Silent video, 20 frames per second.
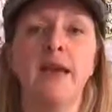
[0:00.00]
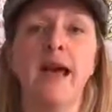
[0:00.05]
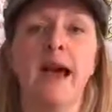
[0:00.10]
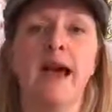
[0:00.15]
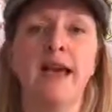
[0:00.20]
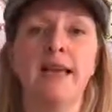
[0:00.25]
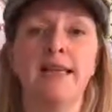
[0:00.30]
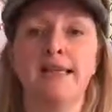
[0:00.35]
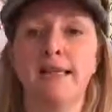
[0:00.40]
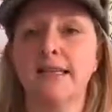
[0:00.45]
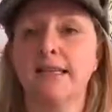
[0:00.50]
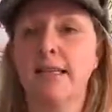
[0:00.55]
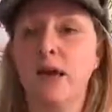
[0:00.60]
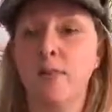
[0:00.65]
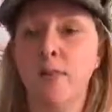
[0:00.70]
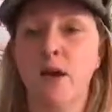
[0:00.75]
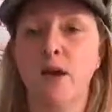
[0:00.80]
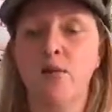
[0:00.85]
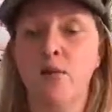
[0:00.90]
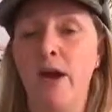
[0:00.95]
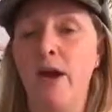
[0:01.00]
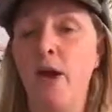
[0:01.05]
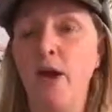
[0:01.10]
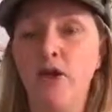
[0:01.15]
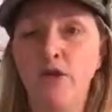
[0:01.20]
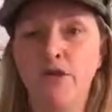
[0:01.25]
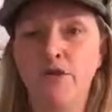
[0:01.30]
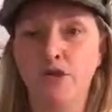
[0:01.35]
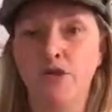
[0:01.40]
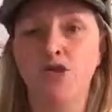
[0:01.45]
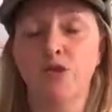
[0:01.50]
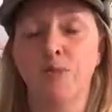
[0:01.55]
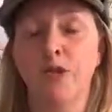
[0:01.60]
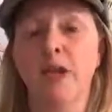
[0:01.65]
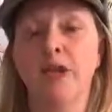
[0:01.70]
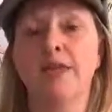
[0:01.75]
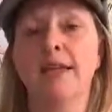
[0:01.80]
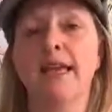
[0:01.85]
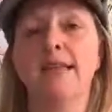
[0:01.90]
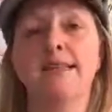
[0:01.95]
And it's a summit where lots of
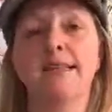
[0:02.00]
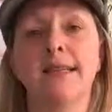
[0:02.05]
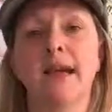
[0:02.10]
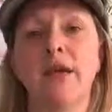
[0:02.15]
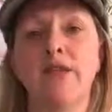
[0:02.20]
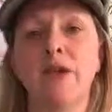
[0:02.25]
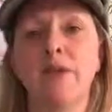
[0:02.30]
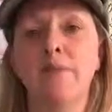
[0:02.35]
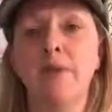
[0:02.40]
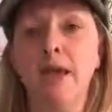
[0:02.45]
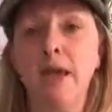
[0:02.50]
entrepreneurs get together,